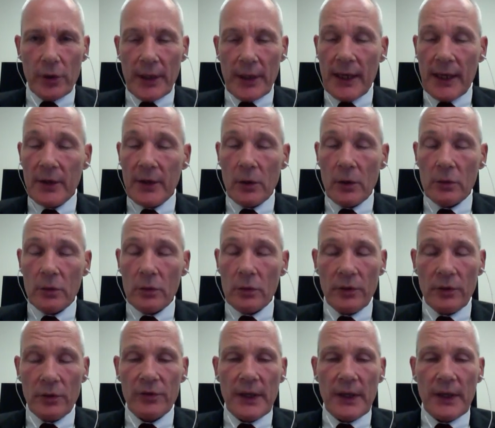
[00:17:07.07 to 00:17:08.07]
I don't
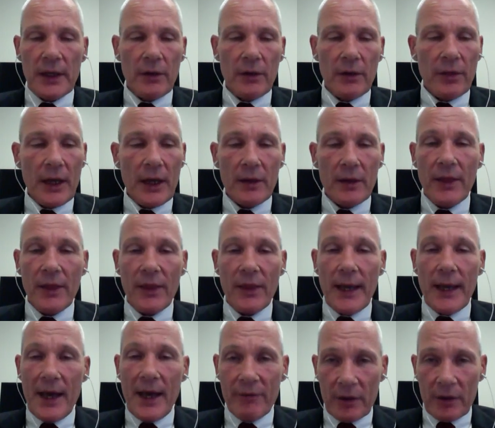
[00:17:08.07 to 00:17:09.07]
say that they
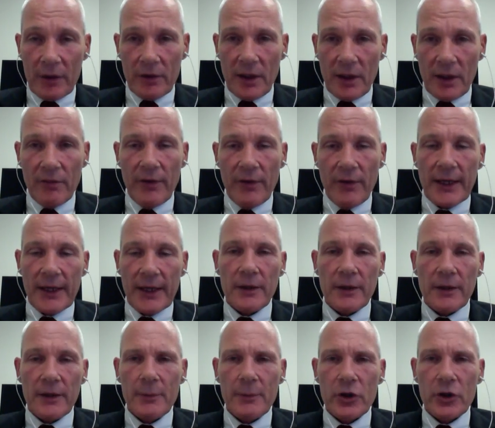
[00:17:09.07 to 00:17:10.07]
haven't inflicted
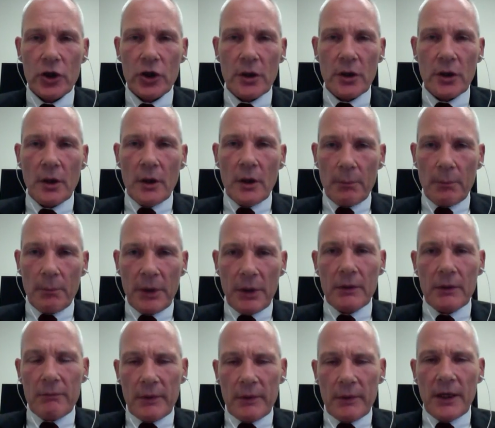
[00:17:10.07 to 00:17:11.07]
damage, but
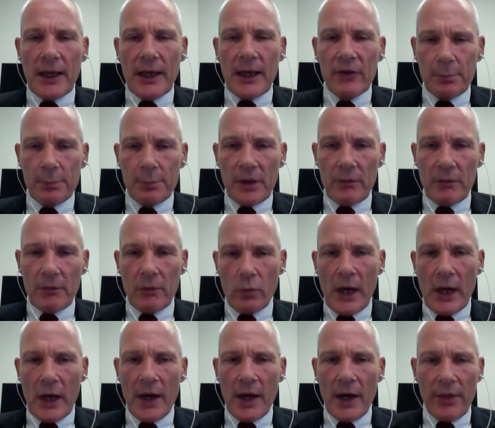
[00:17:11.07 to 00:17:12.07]
it has been
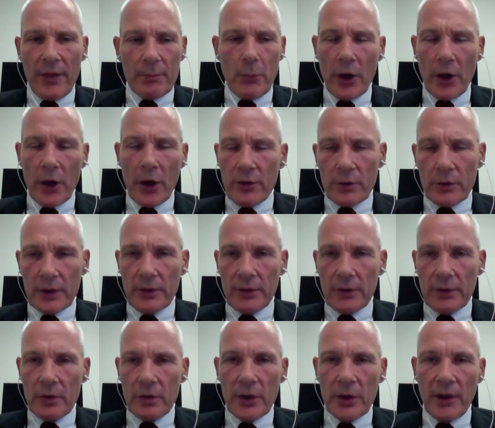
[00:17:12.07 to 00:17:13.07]
rather moderate, to
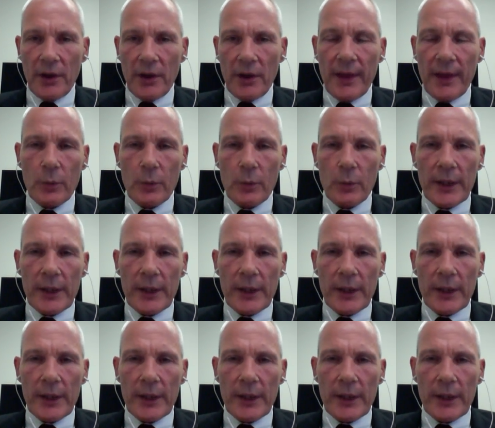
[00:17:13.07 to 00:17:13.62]
put it that way.